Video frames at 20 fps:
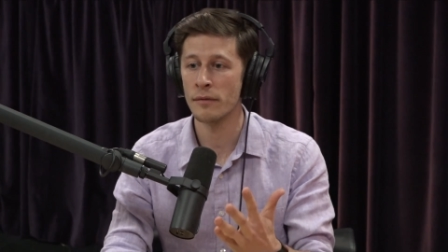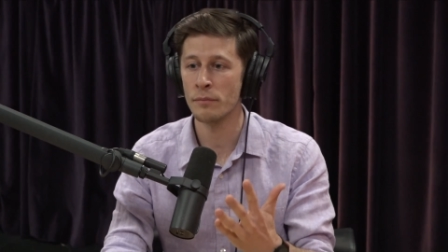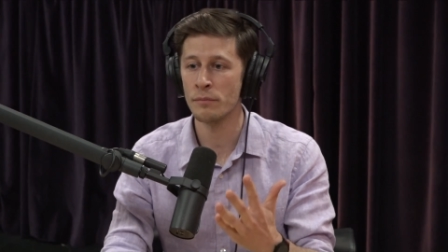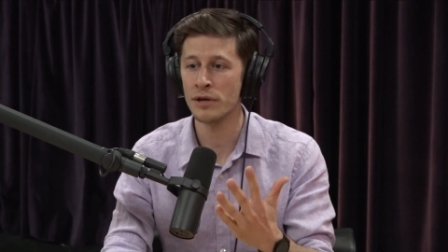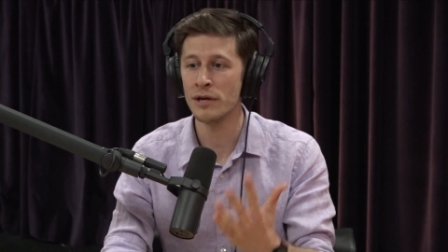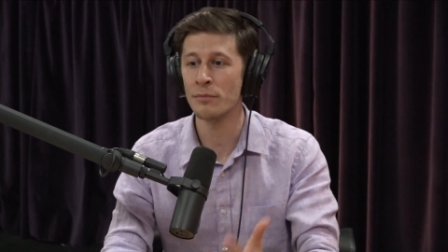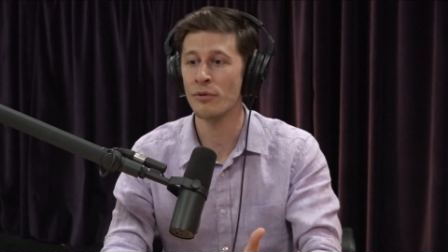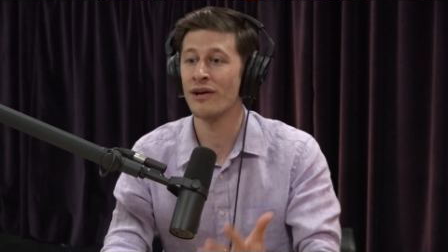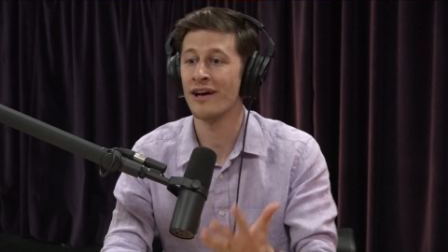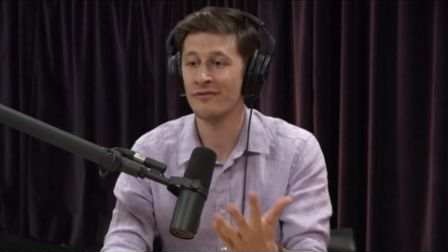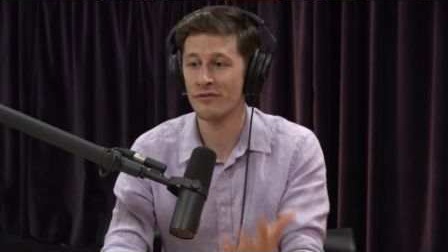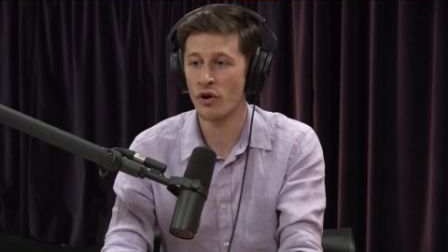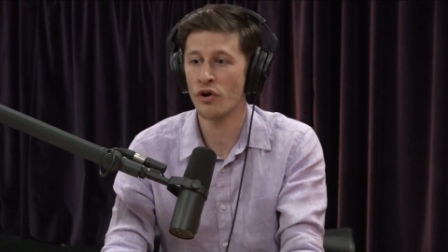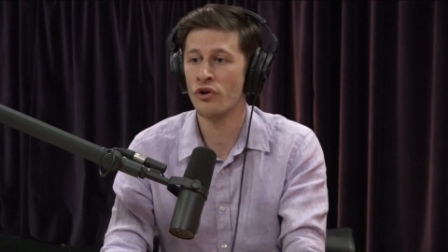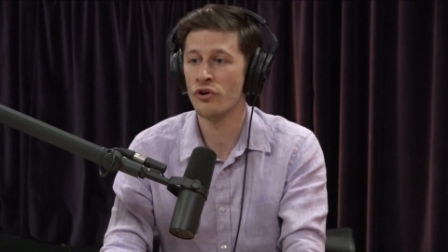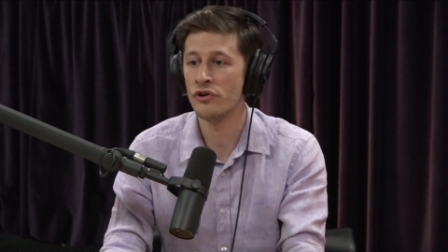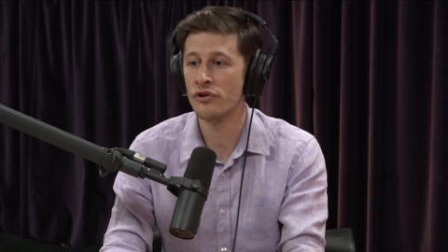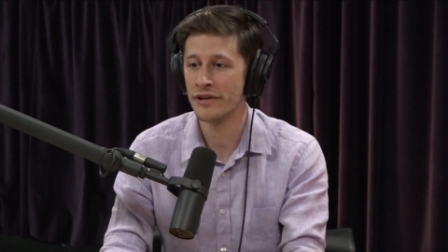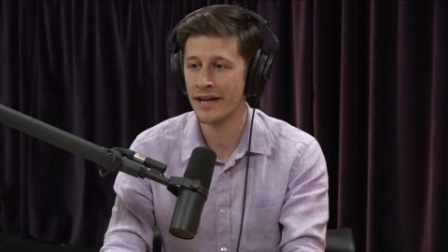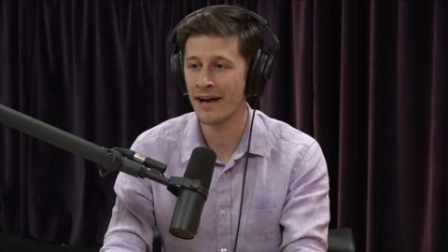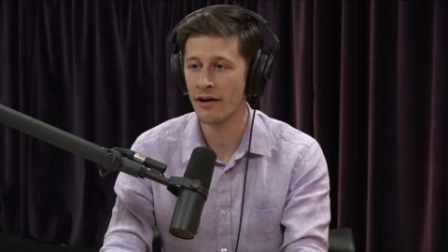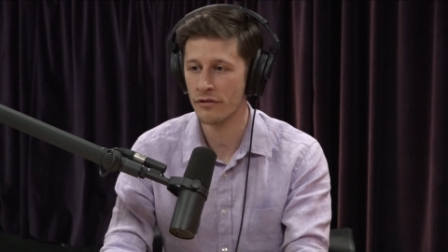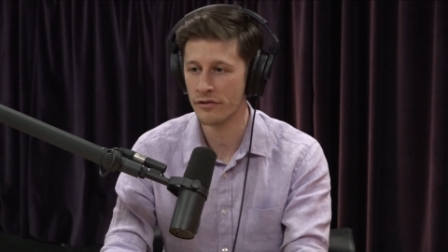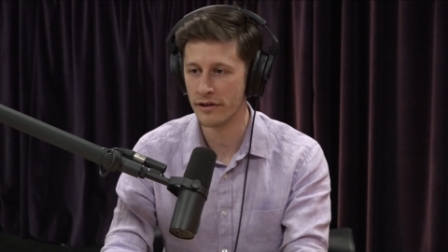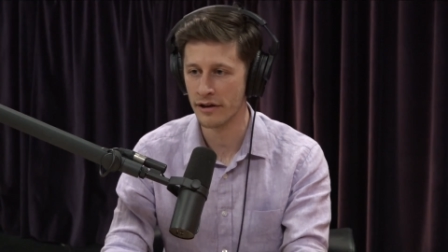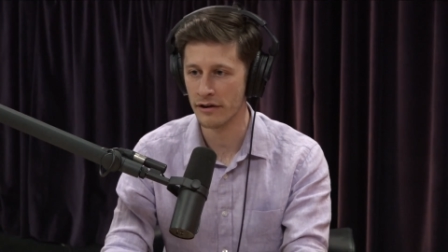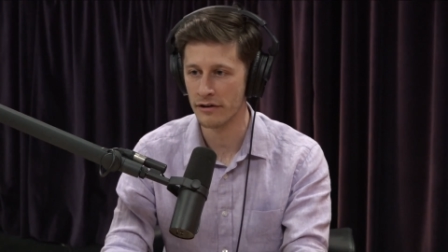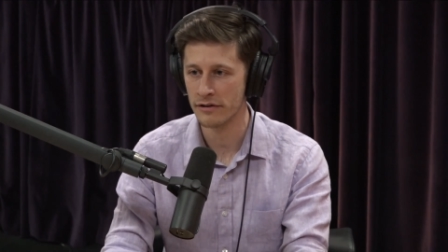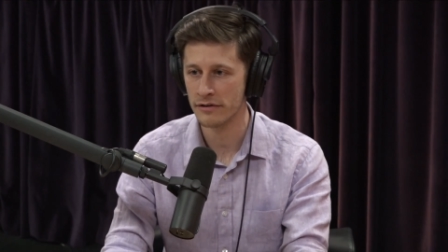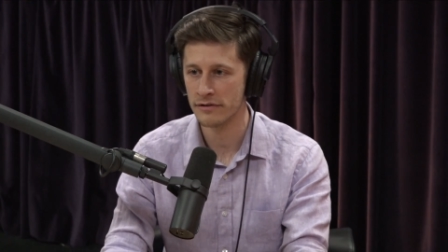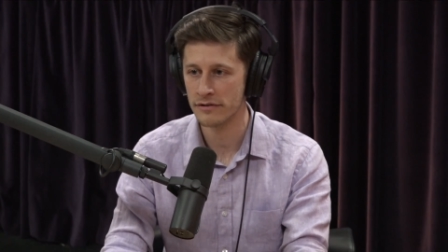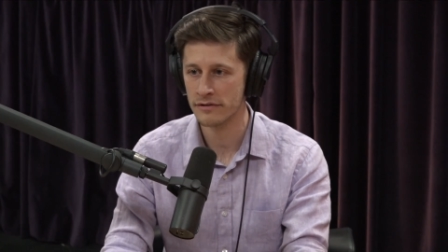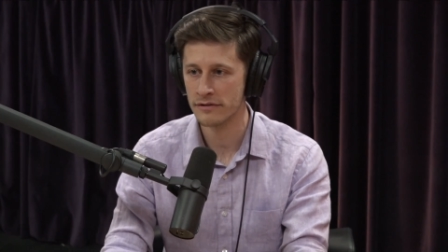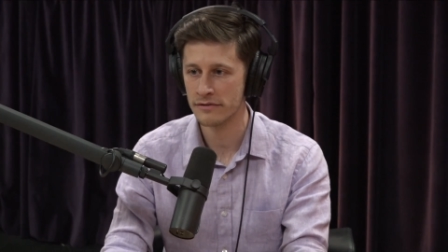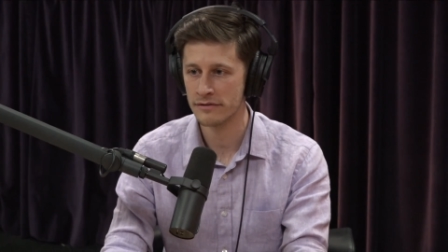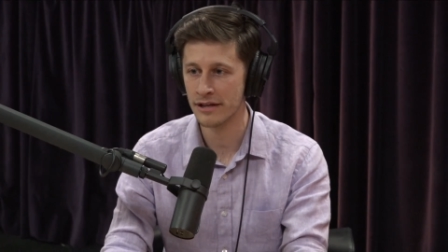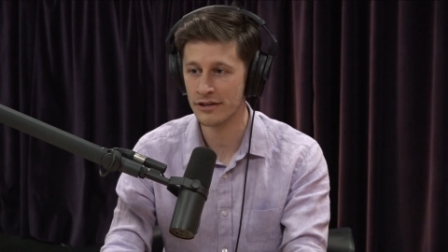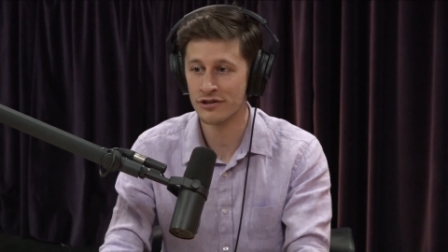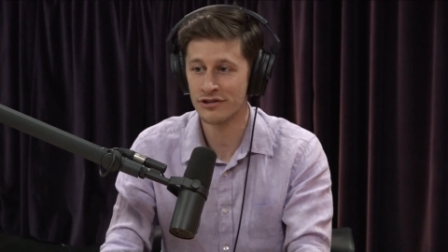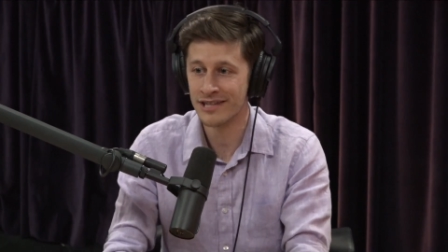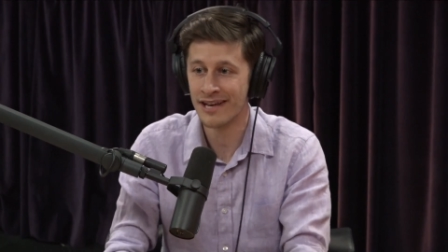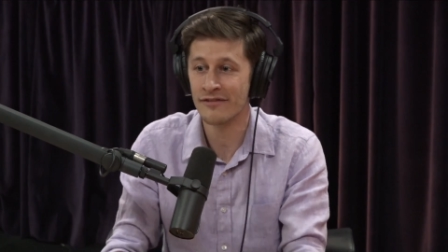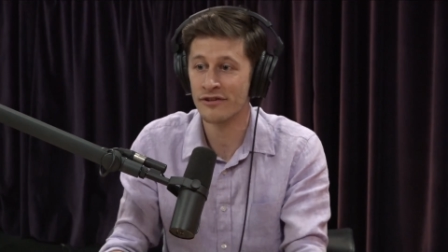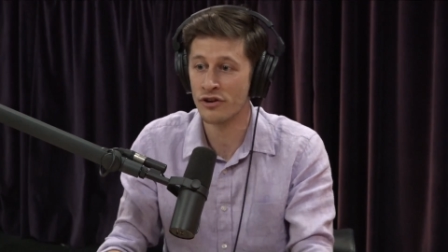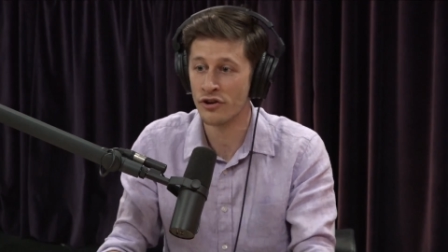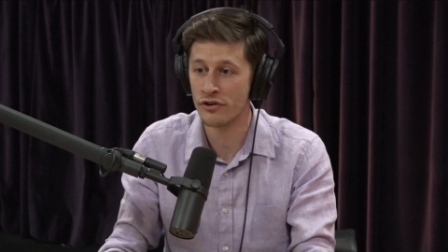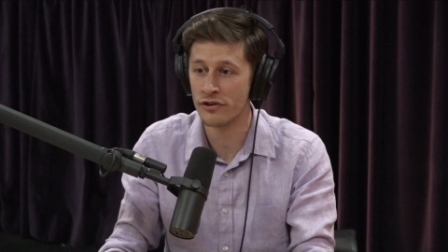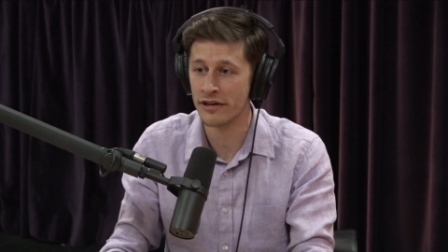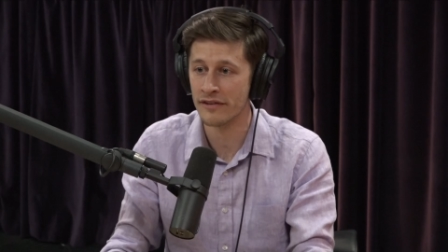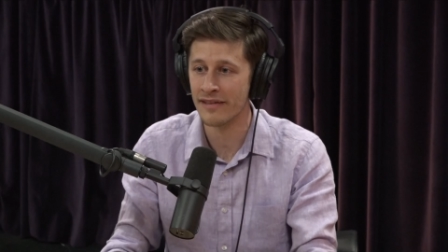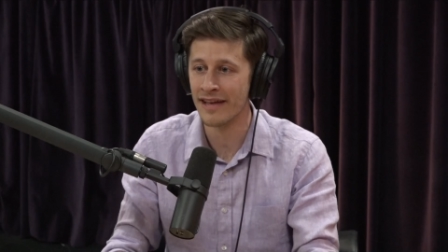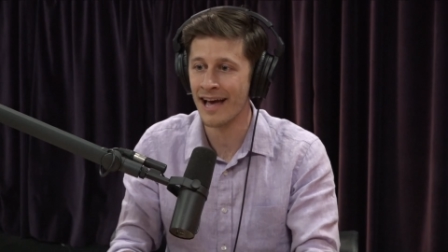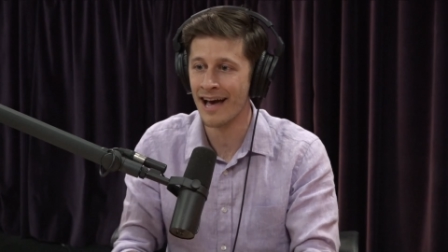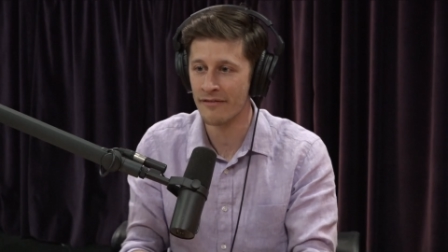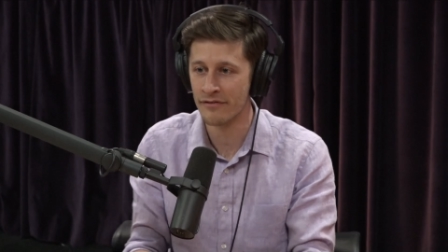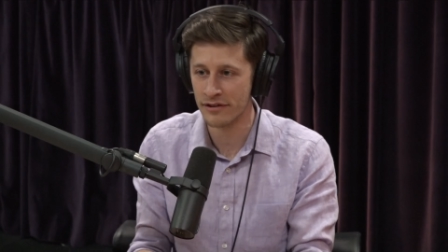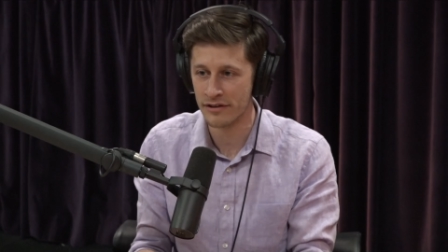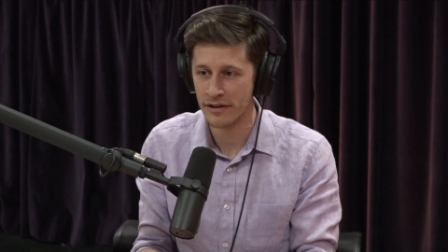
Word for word: people have earned health care. They just haven't earned it. They or haven't